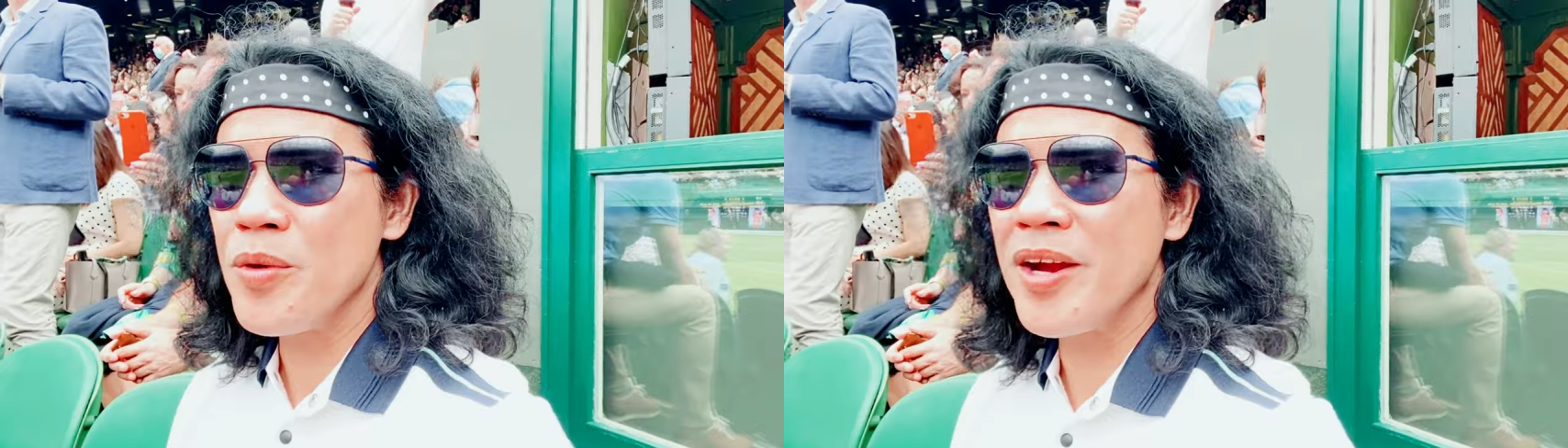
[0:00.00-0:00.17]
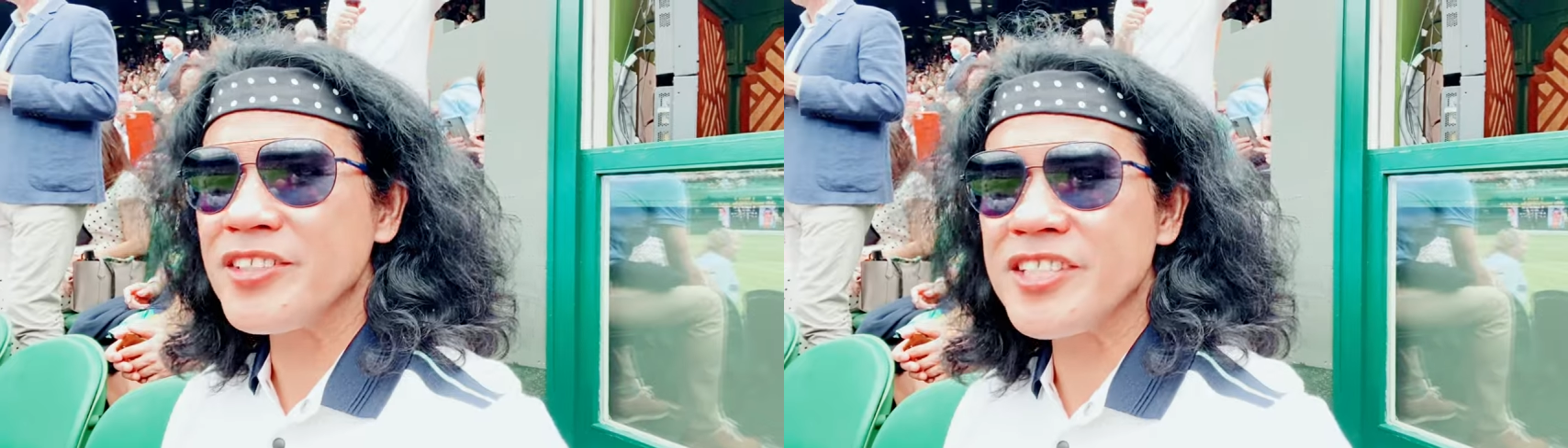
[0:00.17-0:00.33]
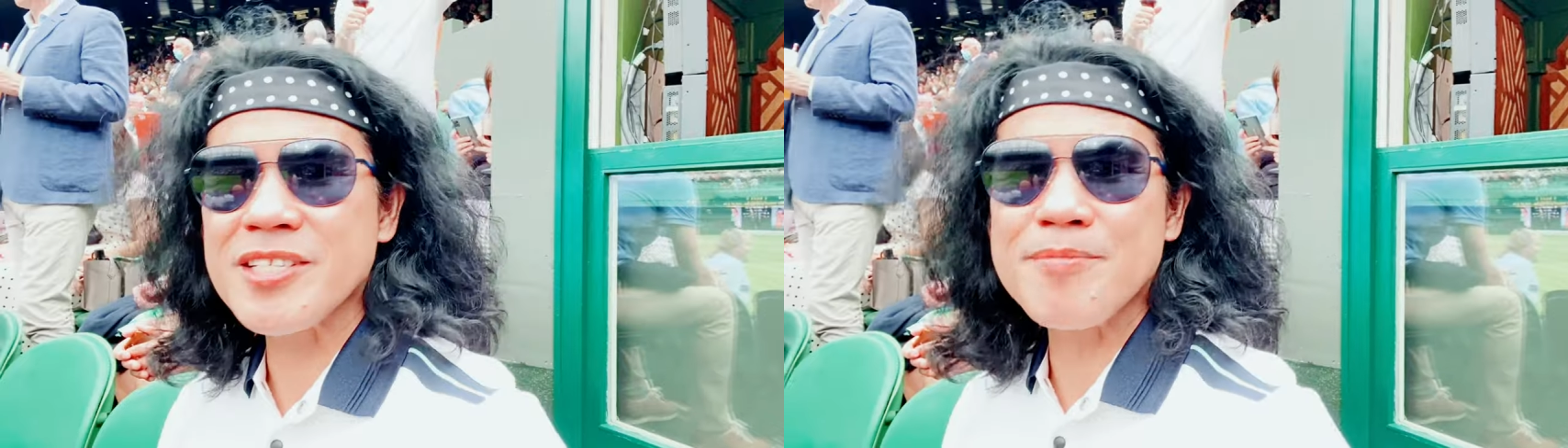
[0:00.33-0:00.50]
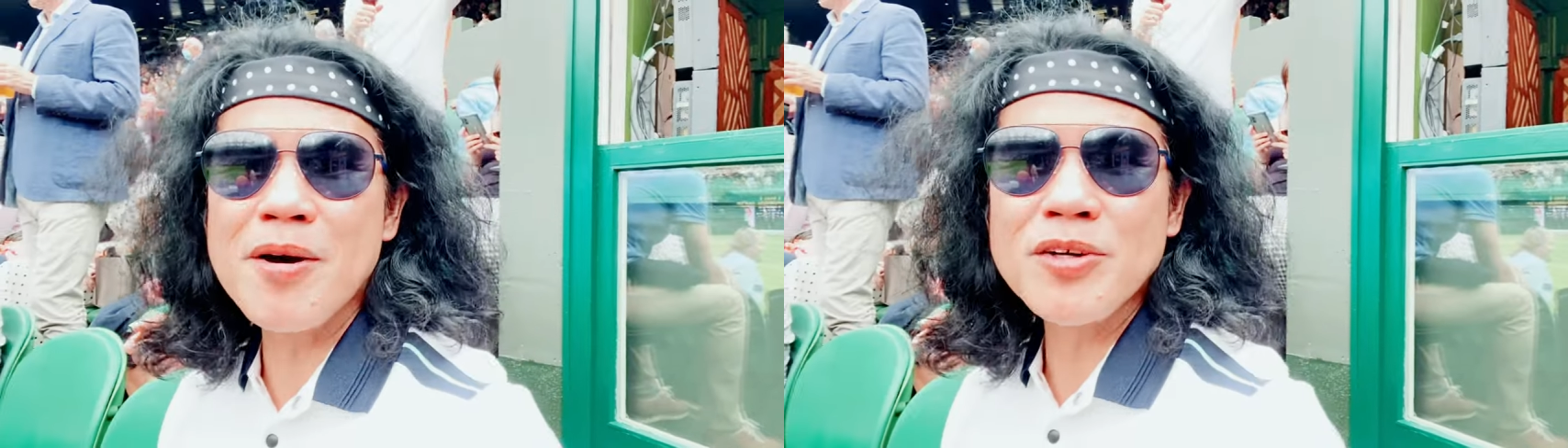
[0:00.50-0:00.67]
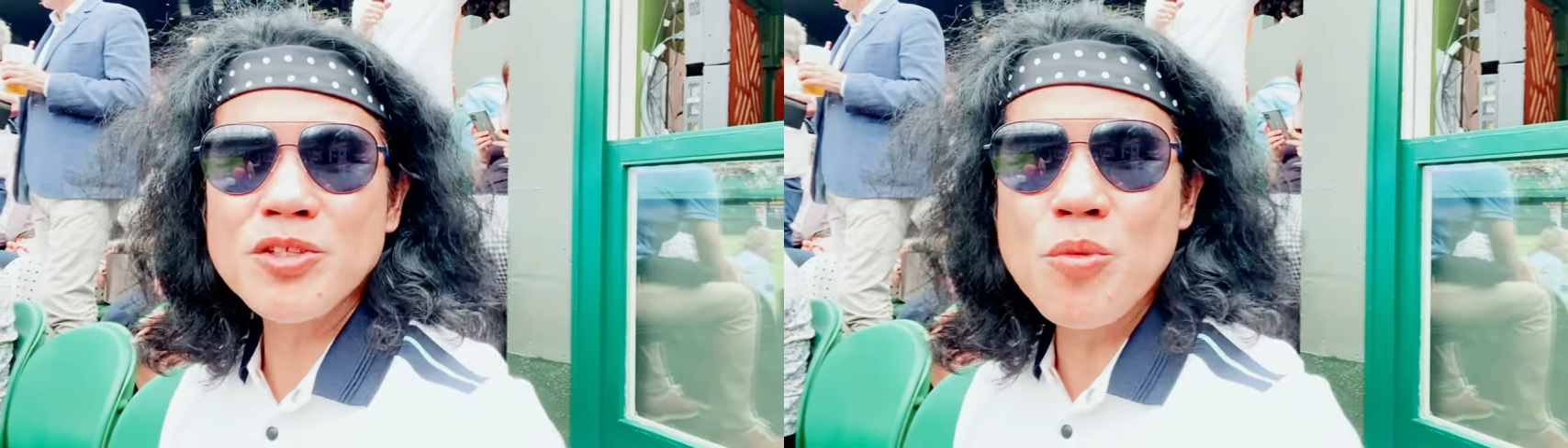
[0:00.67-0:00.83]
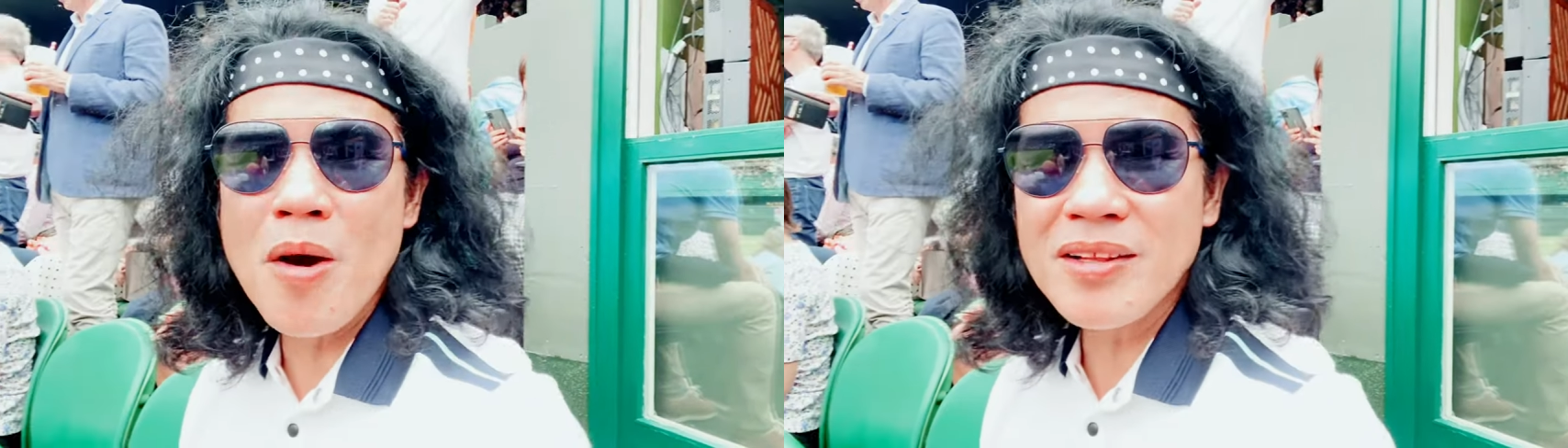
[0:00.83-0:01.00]
We are just about
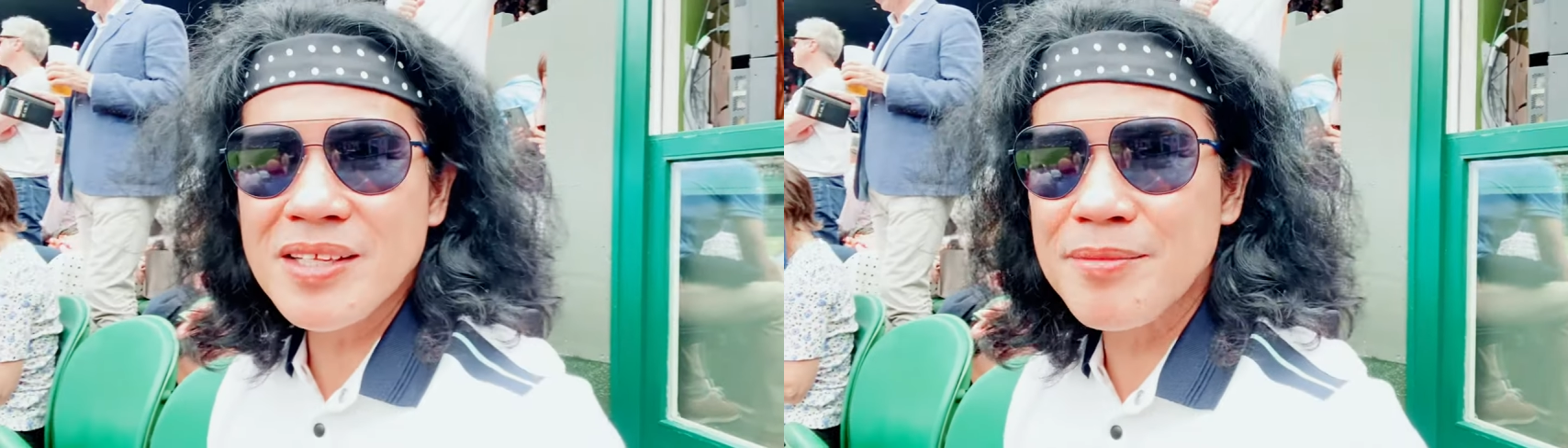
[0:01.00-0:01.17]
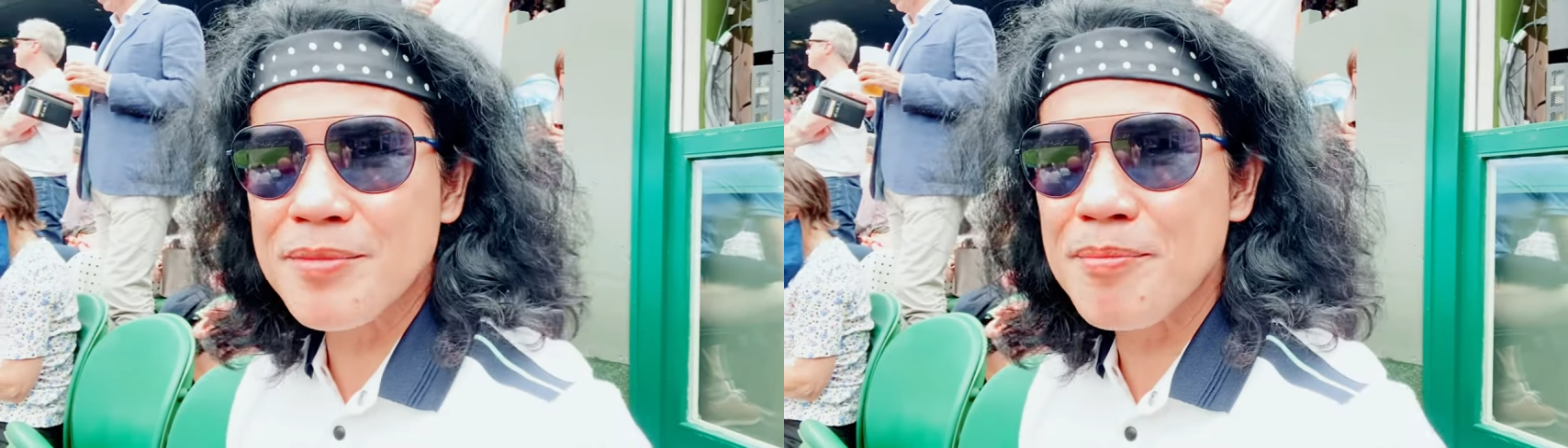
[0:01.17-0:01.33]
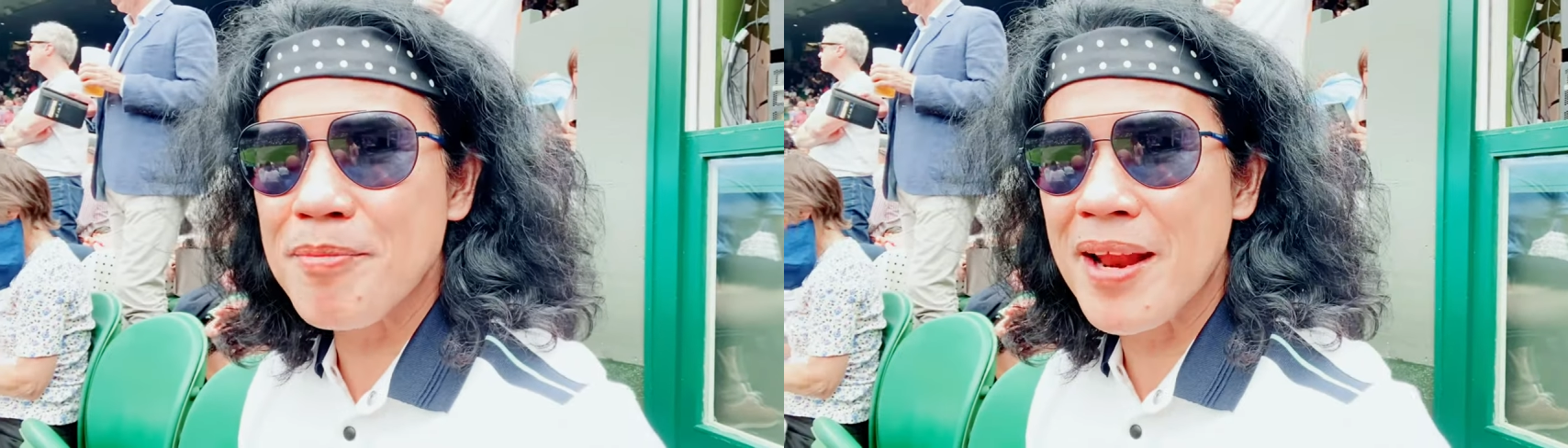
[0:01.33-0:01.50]
to welcome the